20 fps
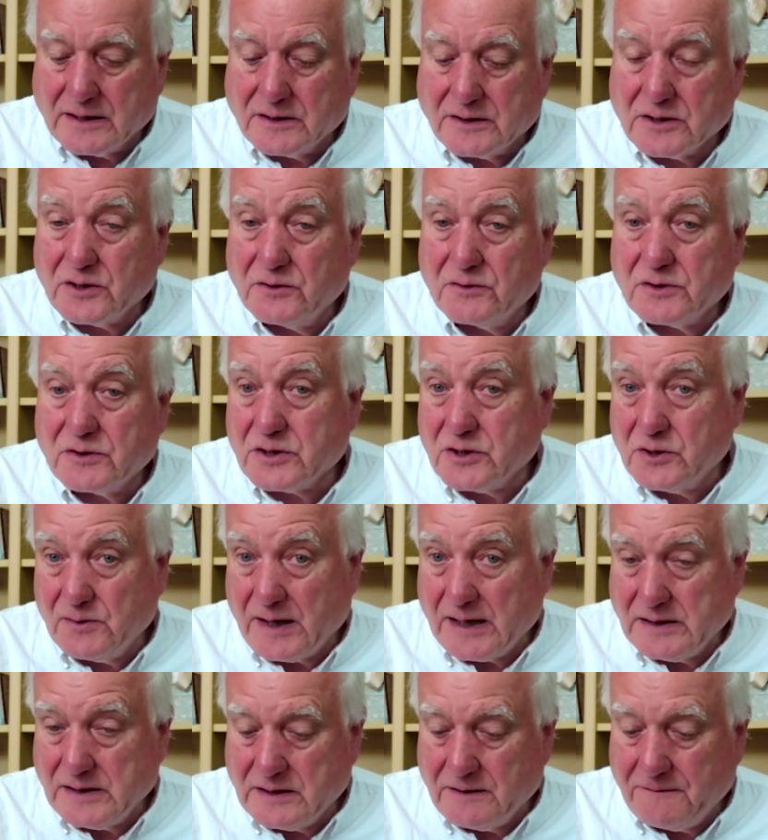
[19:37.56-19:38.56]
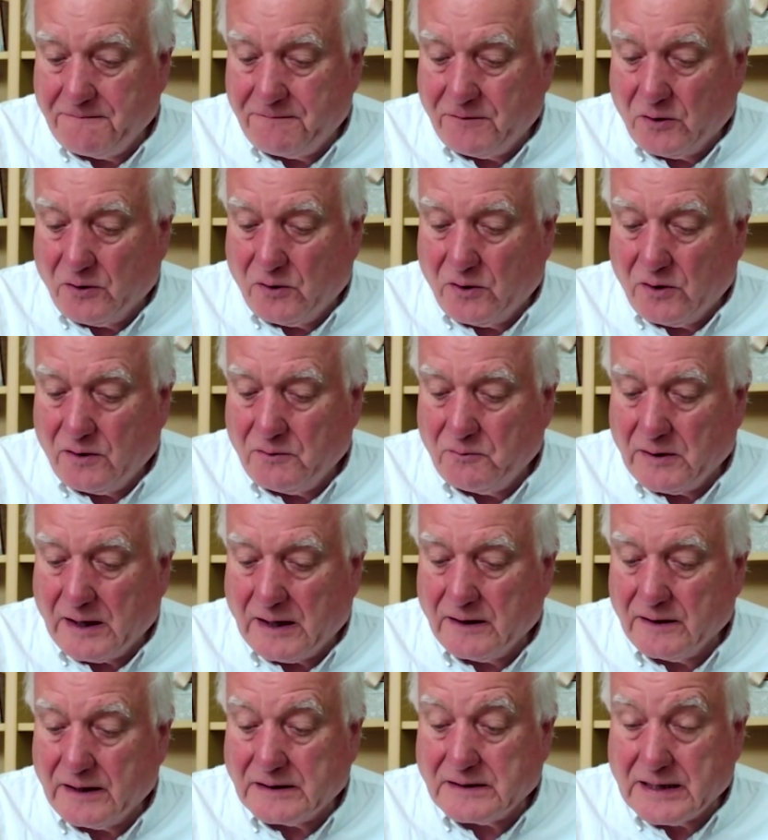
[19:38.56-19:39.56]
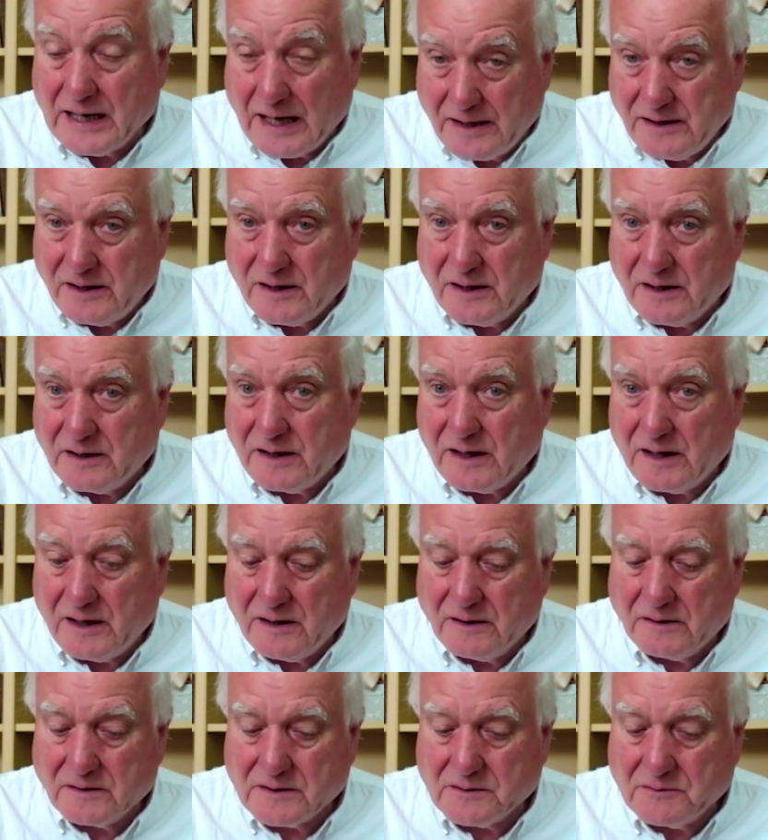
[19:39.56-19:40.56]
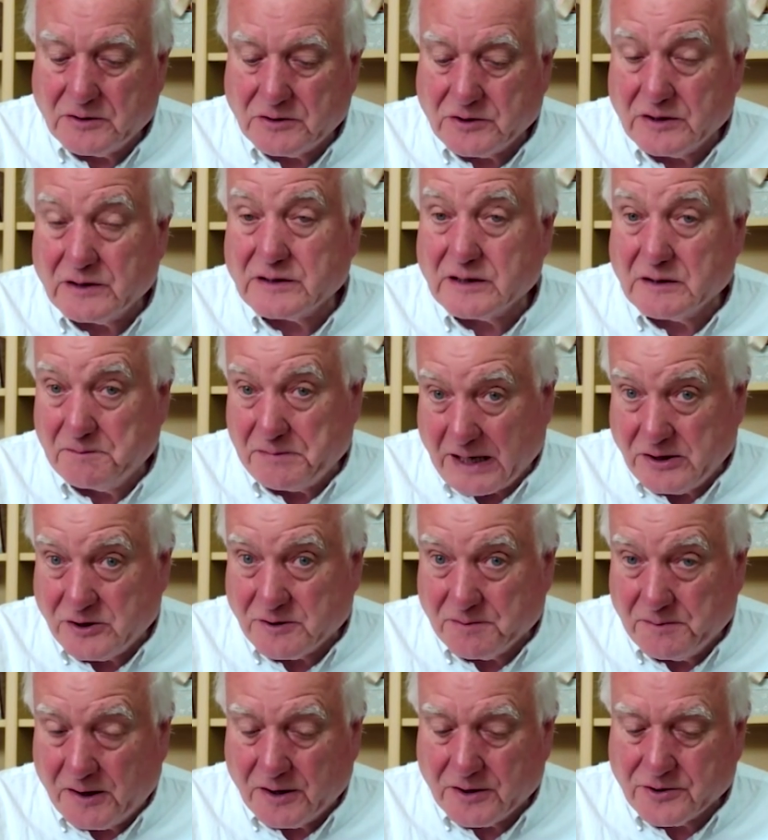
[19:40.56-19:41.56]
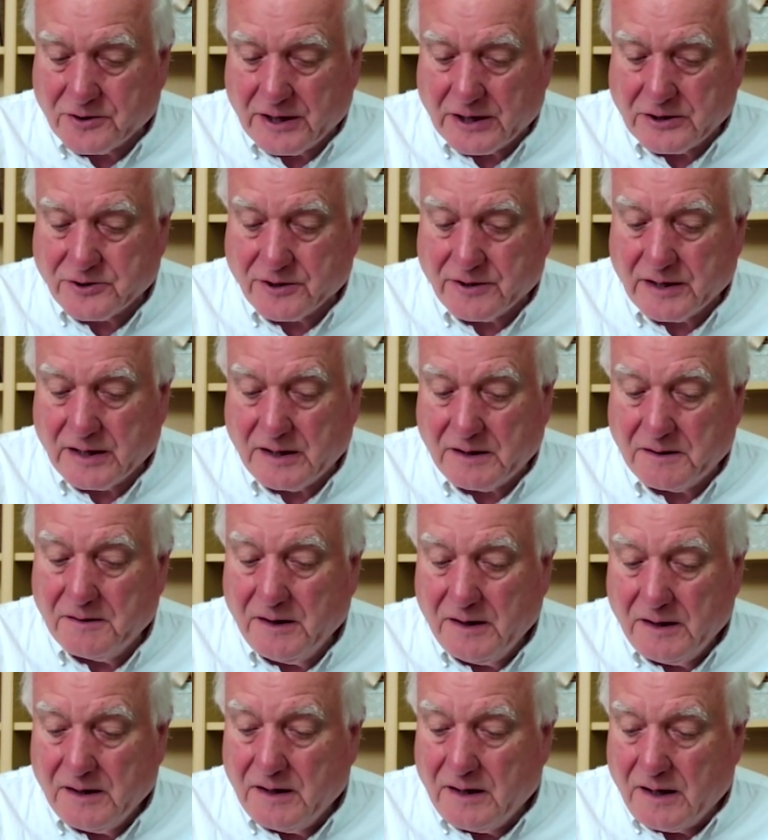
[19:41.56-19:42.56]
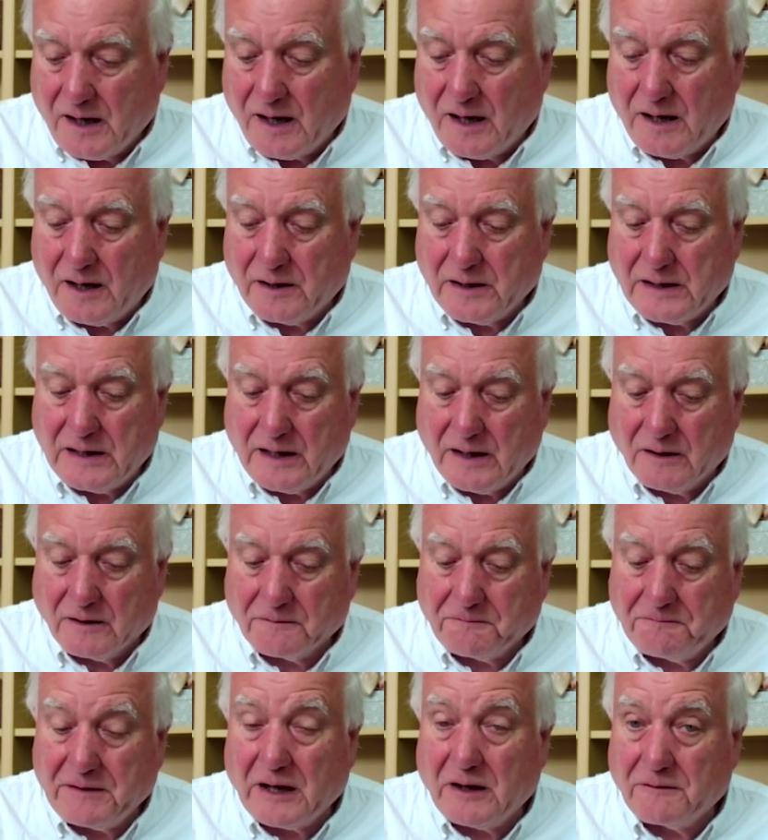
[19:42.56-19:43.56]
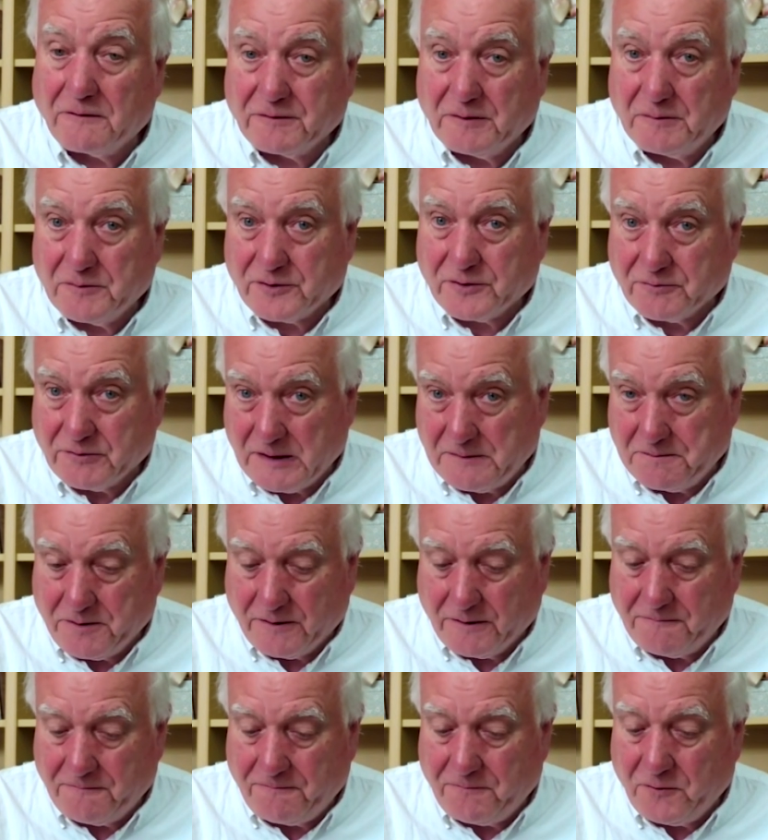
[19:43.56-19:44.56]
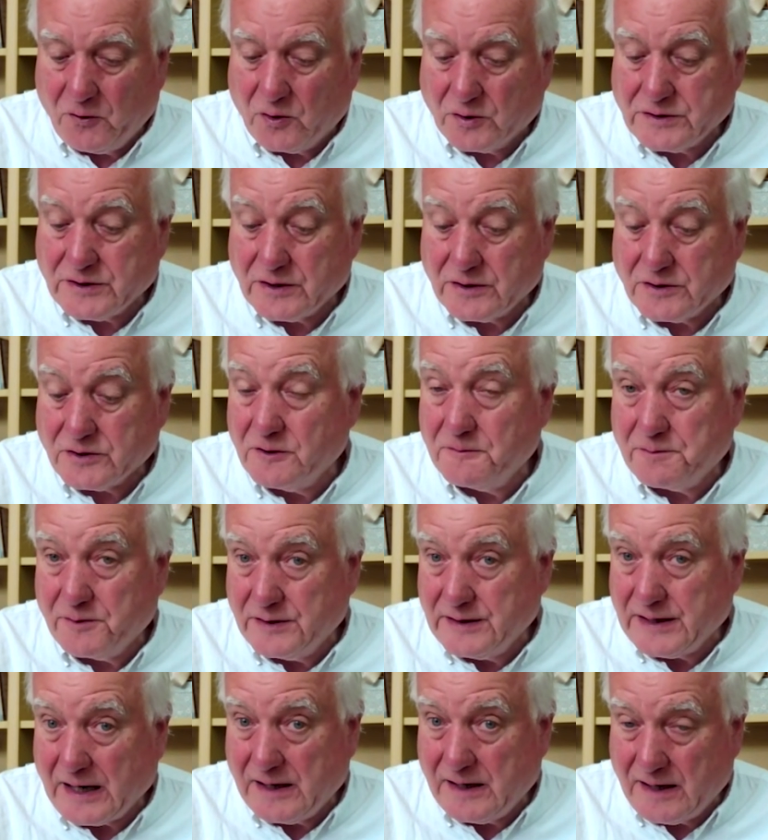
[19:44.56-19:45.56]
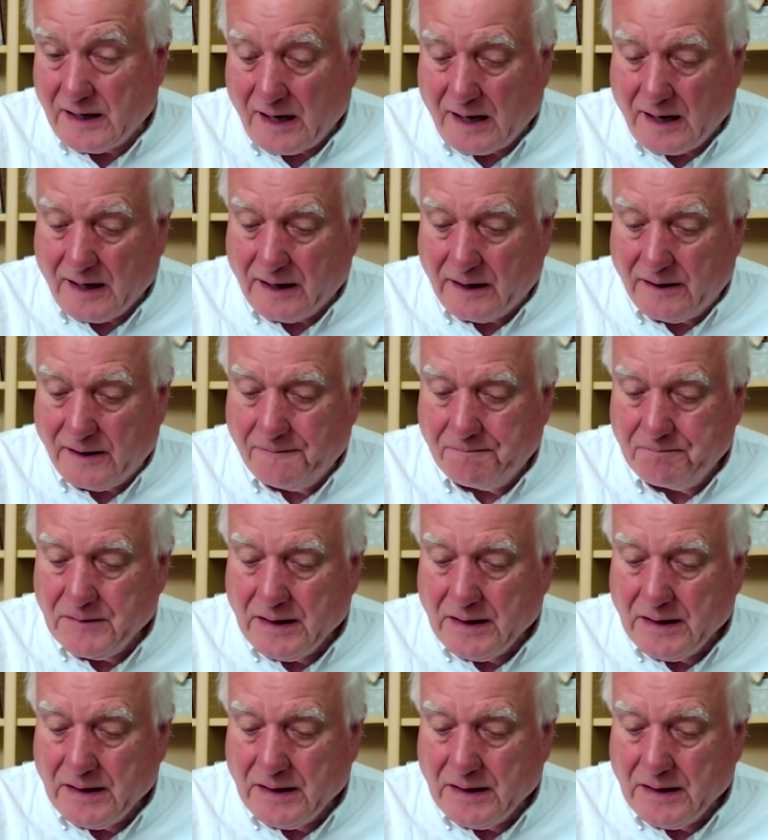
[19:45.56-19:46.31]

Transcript: to 2.84, while the 10-year yield, which is the benchmark treasury yield, fell from 3.4 to 2.89.